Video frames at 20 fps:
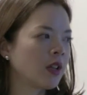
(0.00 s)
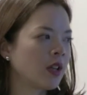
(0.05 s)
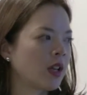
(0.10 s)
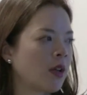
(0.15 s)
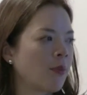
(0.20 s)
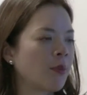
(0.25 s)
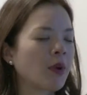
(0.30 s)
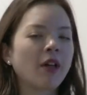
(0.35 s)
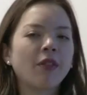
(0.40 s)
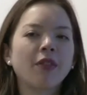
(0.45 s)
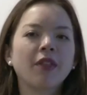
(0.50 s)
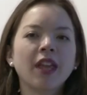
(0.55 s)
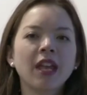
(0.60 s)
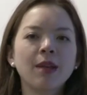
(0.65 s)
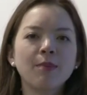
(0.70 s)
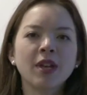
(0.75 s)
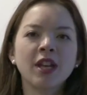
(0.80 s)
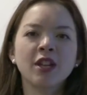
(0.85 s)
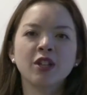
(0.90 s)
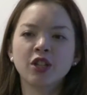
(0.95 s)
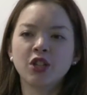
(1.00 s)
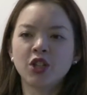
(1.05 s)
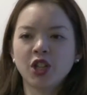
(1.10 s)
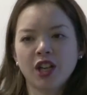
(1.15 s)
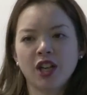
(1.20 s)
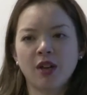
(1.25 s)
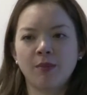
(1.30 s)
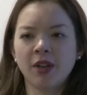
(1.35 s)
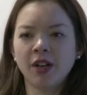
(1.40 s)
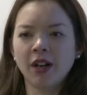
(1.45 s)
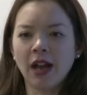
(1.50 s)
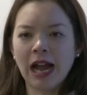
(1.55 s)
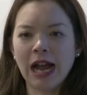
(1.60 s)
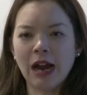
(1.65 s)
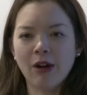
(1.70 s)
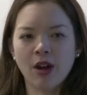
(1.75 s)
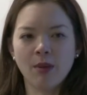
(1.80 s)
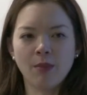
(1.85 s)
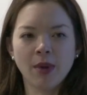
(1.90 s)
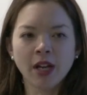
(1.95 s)
And they may determine
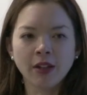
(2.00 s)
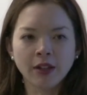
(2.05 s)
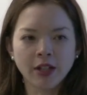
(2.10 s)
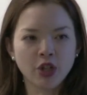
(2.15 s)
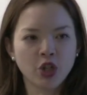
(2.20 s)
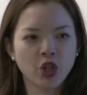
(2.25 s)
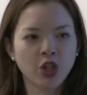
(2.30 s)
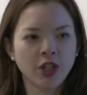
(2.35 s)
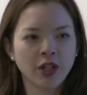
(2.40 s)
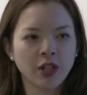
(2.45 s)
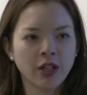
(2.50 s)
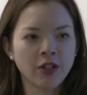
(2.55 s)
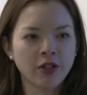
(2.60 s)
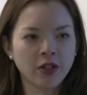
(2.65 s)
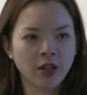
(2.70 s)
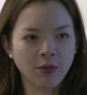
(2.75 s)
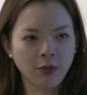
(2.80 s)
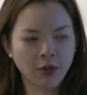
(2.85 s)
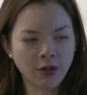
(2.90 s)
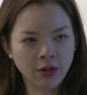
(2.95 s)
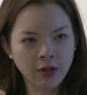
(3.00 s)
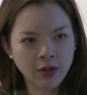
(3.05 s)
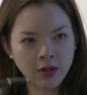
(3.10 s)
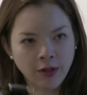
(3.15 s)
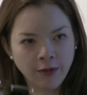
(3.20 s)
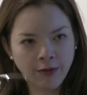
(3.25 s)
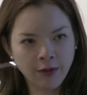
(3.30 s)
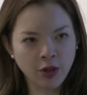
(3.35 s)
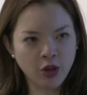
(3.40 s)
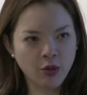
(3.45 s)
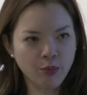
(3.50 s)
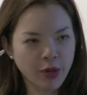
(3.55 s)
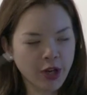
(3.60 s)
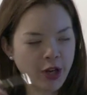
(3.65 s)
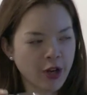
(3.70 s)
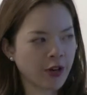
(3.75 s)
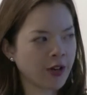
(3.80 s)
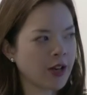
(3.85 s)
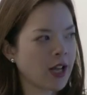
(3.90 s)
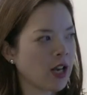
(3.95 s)
how I make that journey. So what are the different
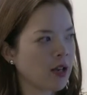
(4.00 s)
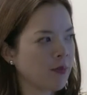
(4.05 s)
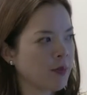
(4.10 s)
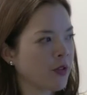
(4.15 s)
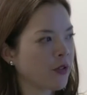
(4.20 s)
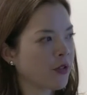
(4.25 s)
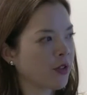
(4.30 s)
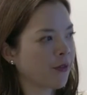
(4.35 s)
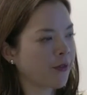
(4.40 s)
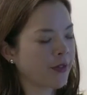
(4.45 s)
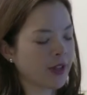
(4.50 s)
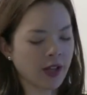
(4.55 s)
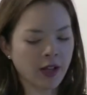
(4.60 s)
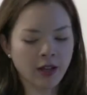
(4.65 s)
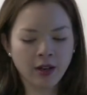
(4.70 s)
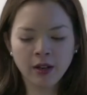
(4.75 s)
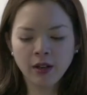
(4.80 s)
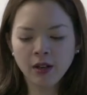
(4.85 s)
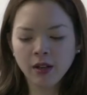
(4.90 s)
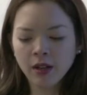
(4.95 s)
component elements of that?